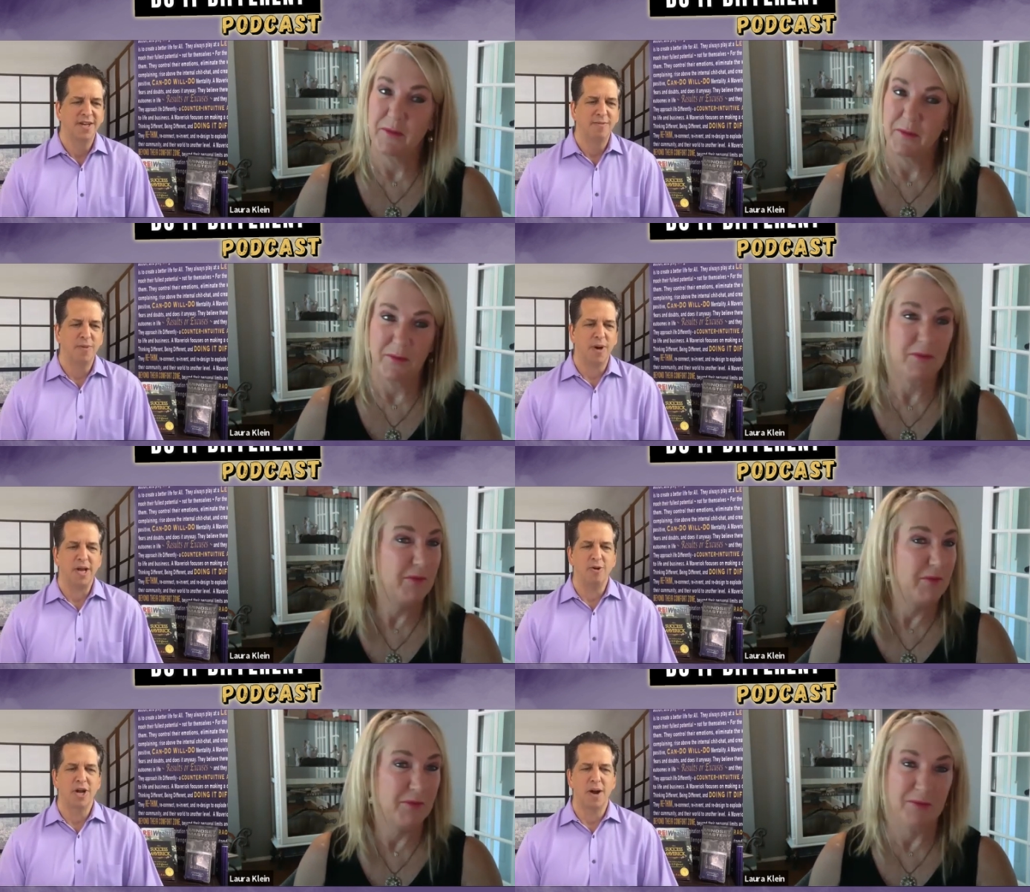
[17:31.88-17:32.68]
Speaker 1: my
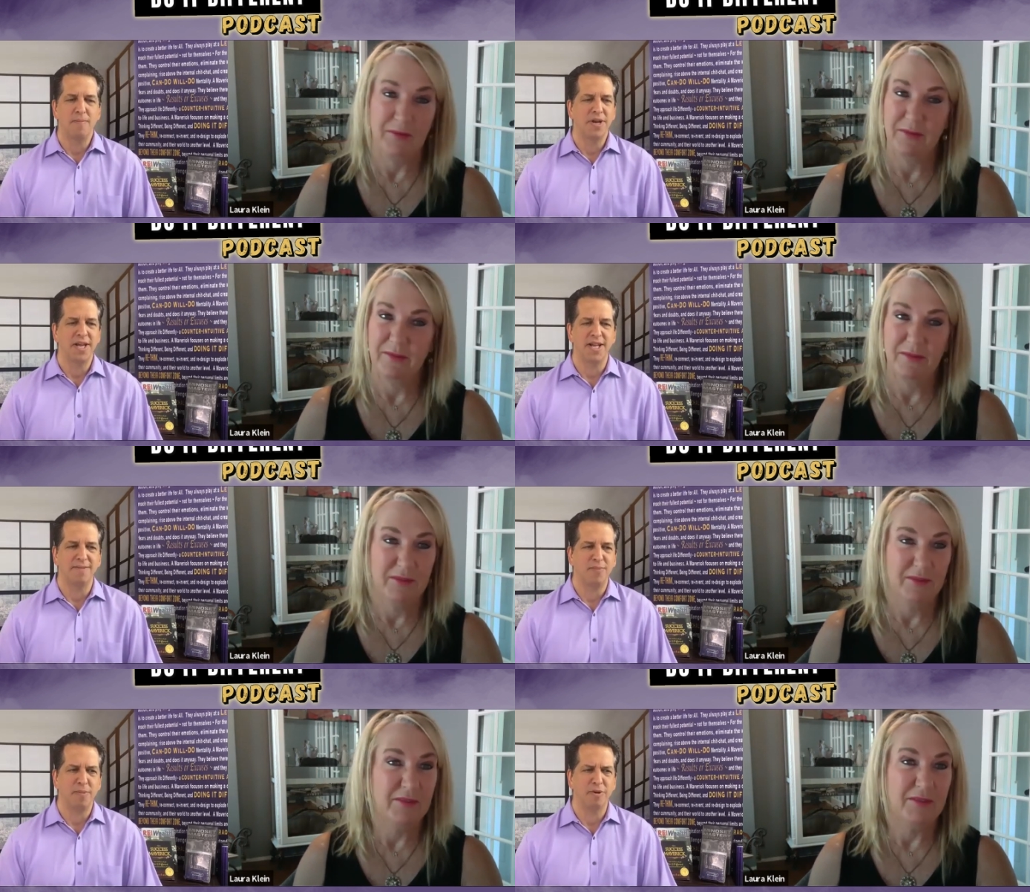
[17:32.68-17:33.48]
own company,
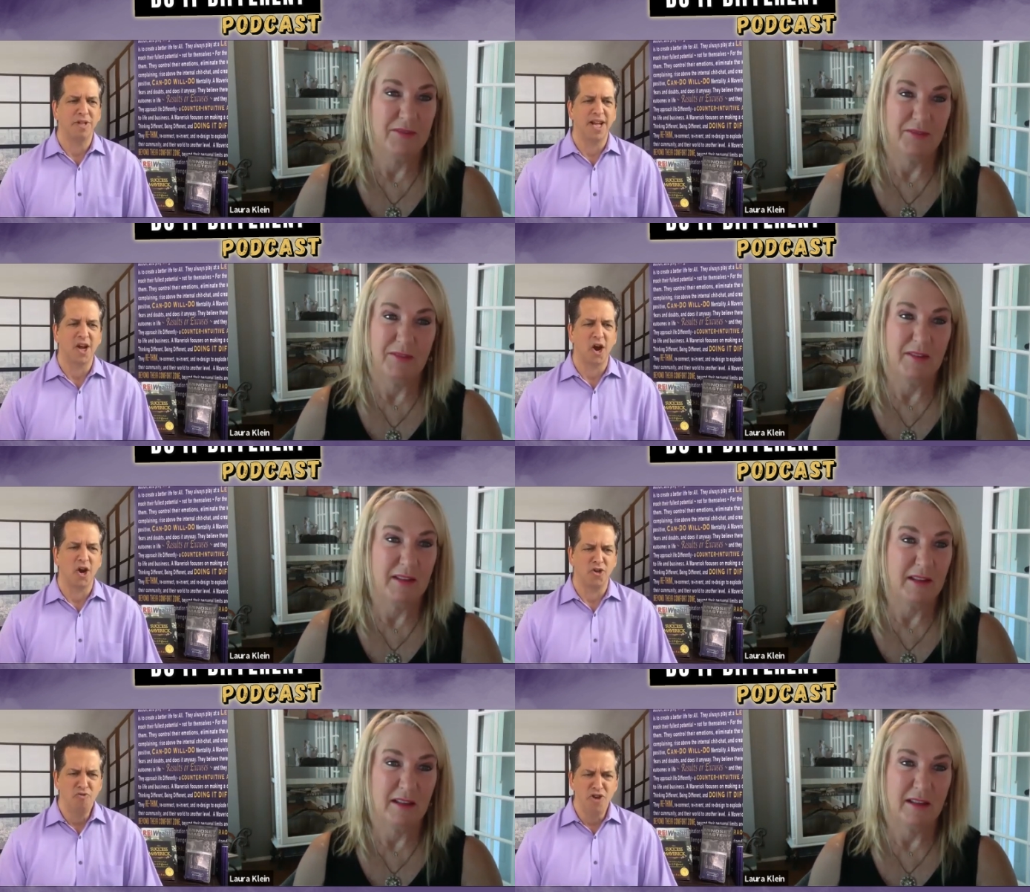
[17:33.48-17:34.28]
and people are like, "Are
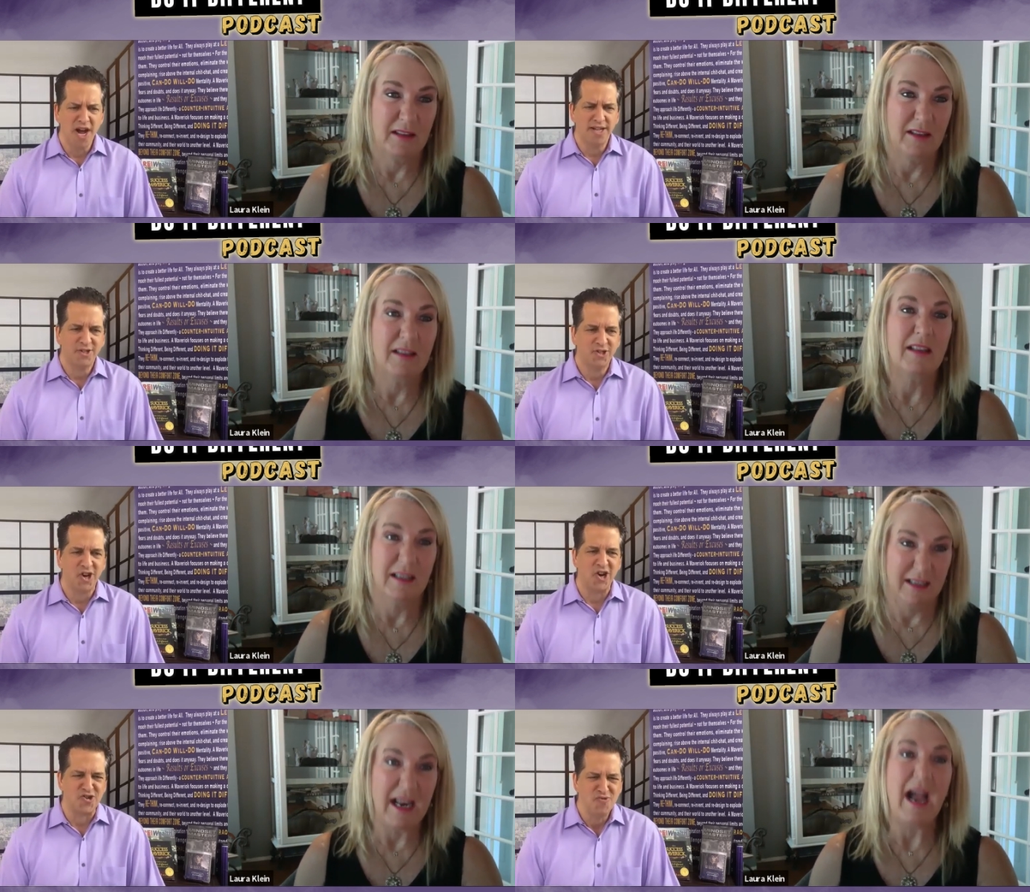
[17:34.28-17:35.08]
you nuts?
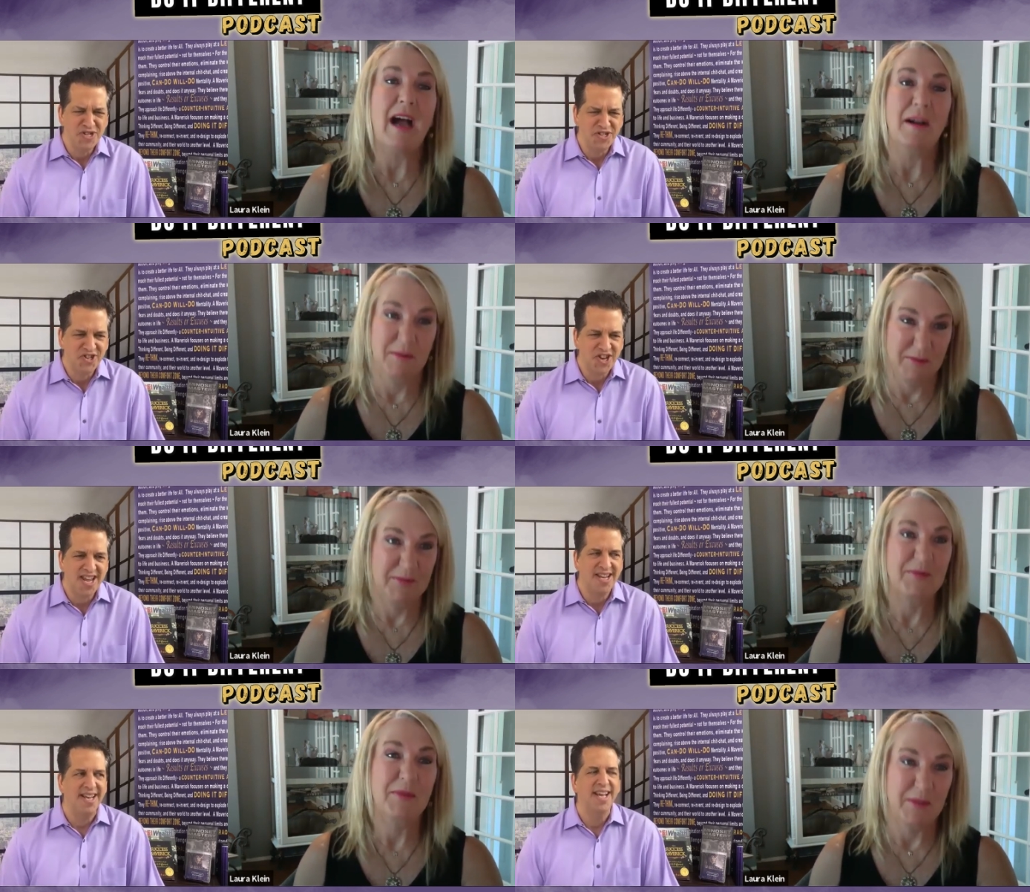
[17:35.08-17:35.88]
Are you
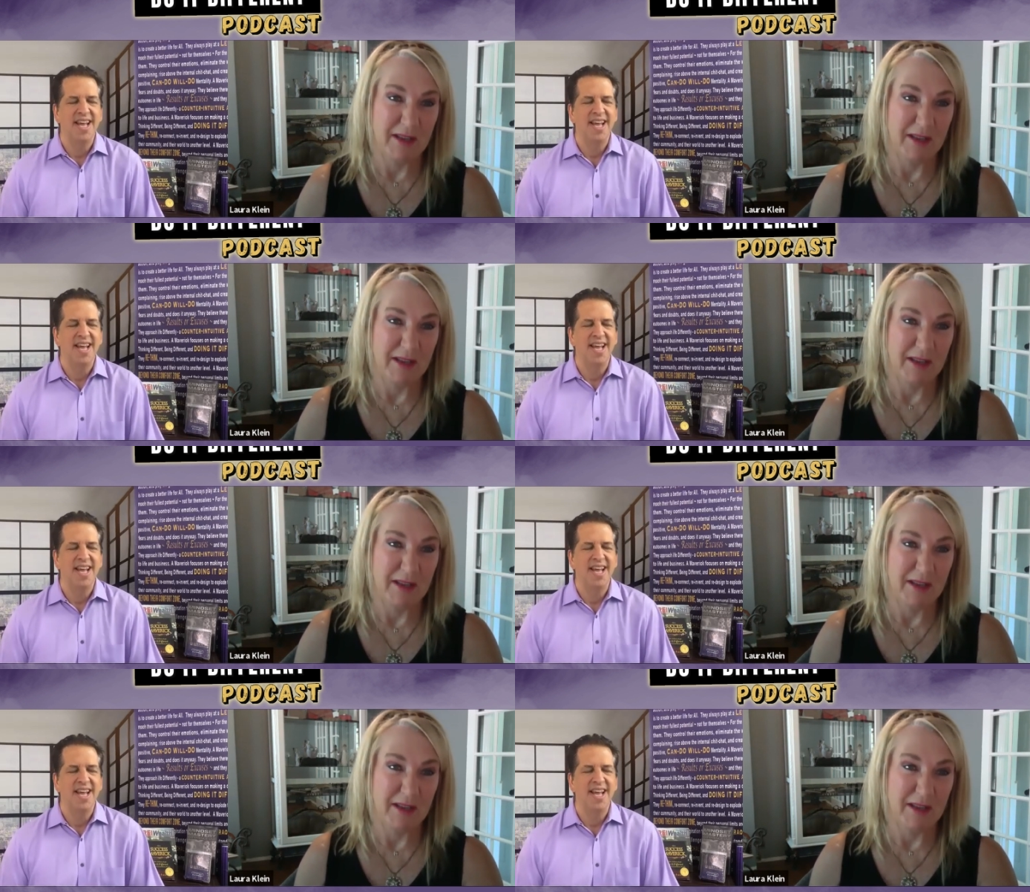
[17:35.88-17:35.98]
insane?"